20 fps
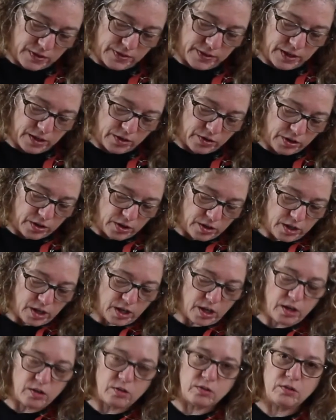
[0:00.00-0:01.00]
And there you
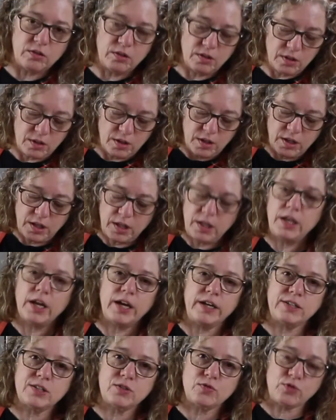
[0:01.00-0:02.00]
go.
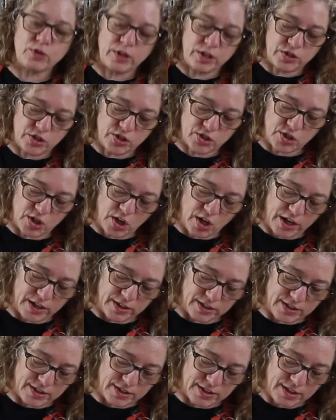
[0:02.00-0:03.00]
Nice fresh
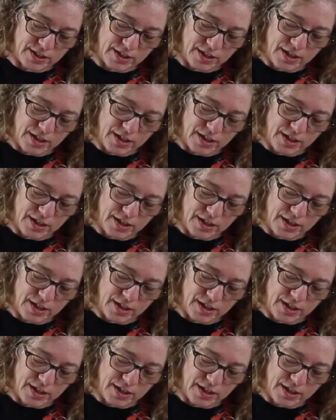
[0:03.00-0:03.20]
sauce.